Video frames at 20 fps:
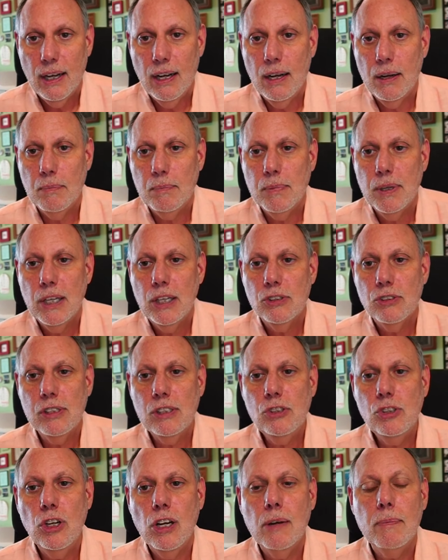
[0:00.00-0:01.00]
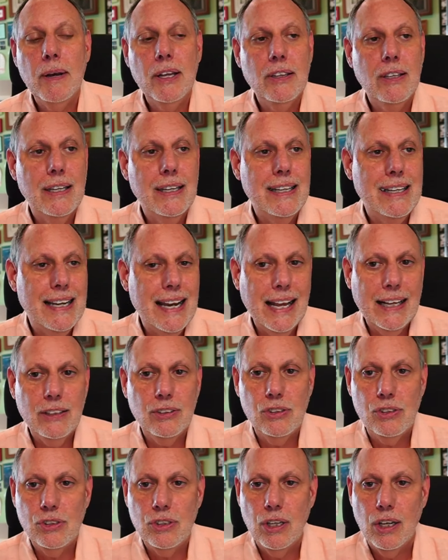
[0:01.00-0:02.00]
Um, so let's talk about the
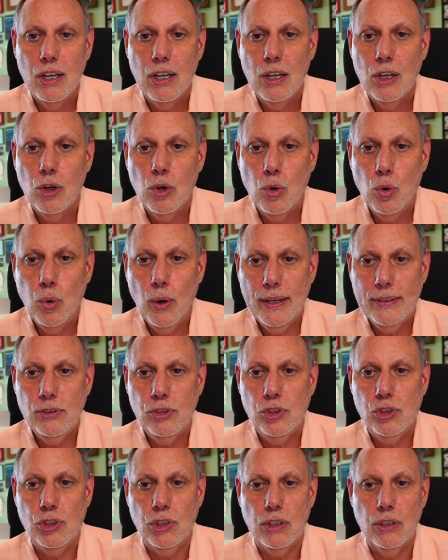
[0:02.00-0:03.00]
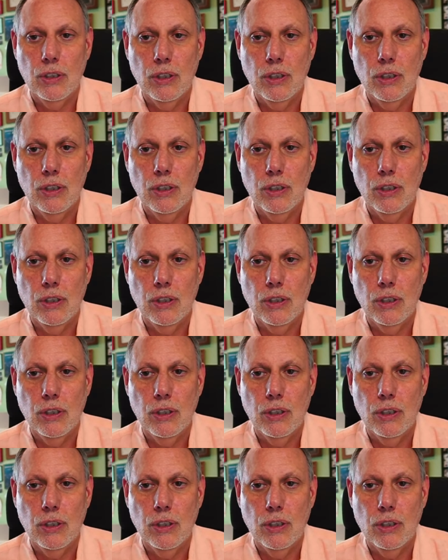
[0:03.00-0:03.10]
next question,